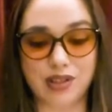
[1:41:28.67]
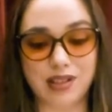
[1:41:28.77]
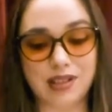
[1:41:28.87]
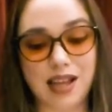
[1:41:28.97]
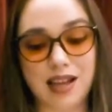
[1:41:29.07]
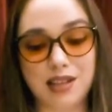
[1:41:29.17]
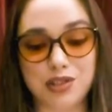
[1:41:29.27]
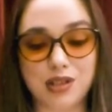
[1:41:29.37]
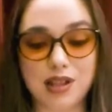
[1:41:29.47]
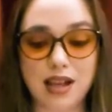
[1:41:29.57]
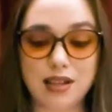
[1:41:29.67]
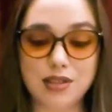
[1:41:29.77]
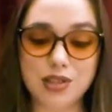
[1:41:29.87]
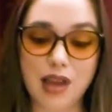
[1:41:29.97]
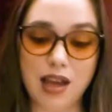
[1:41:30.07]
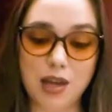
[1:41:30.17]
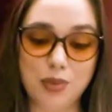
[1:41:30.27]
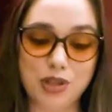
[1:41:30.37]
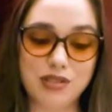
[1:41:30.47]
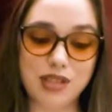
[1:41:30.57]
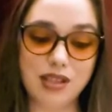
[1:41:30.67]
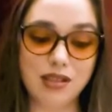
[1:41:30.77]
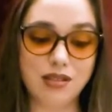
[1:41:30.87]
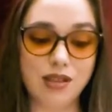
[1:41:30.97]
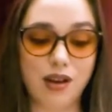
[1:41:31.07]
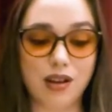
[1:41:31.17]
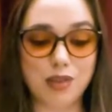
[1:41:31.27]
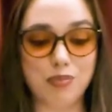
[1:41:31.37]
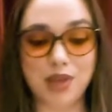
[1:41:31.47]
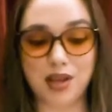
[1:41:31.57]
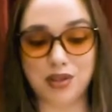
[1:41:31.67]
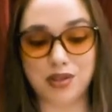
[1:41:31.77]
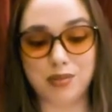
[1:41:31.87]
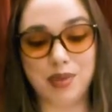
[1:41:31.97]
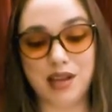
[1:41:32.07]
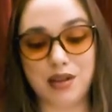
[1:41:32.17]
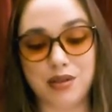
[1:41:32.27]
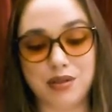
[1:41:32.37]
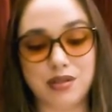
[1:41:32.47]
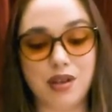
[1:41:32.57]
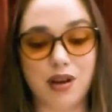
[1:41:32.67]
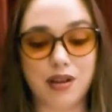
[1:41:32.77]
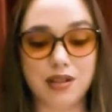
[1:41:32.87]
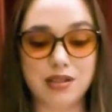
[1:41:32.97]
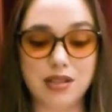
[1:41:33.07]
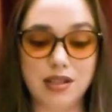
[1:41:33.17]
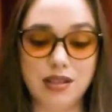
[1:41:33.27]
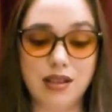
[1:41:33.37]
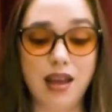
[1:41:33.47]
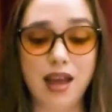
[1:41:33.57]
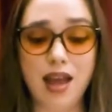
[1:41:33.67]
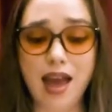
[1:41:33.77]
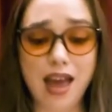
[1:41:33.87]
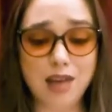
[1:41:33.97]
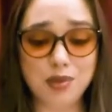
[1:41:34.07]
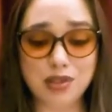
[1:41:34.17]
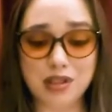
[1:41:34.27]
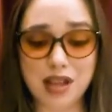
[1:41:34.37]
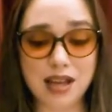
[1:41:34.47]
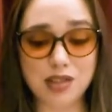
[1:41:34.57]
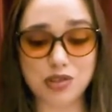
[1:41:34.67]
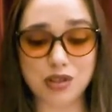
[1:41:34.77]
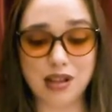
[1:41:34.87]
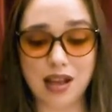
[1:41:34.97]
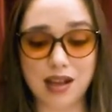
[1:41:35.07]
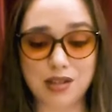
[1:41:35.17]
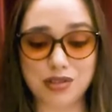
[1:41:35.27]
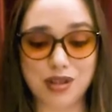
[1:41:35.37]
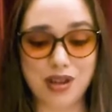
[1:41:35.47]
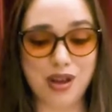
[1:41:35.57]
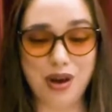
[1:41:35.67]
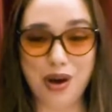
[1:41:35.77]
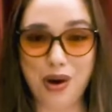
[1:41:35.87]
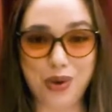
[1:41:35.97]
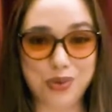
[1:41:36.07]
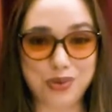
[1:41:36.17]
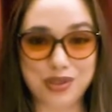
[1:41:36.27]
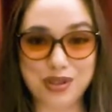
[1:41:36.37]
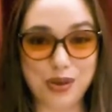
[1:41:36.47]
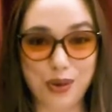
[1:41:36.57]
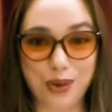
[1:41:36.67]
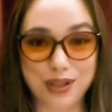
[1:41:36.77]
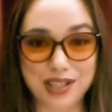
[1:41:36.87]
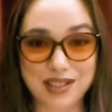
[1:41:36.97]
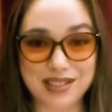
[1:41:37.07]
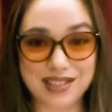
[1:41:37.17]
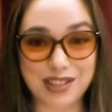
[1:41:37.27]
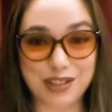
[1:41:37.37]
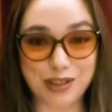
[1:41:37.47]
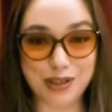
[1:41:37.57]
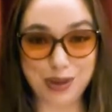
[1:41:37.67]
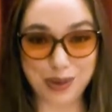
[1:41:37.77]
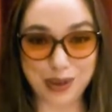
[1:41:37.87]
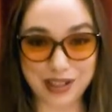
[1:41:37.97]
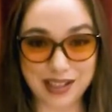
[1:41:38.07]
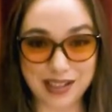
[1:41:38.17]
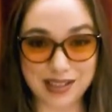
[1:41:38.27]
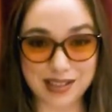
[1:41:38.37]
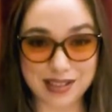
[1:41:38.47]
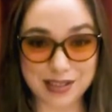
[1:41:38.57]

Clash, clash, hammer, ding, dong, bell, bell, dong, ding, hammer, clash, clash. Oh, glorious, glorious!